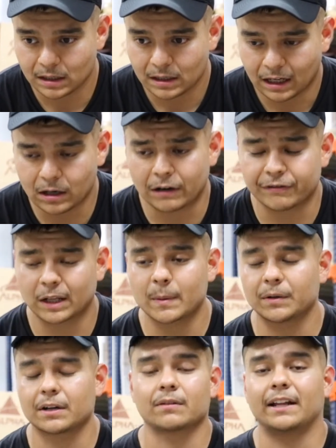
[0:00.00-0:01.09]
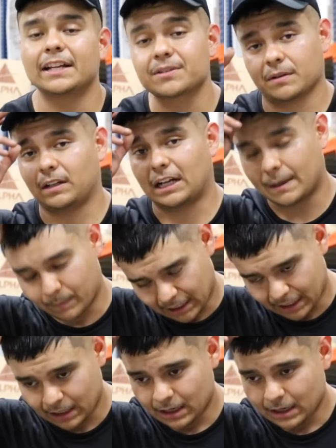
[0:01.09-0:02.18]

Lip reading: don't know, I feel like people can relate to it a lot, but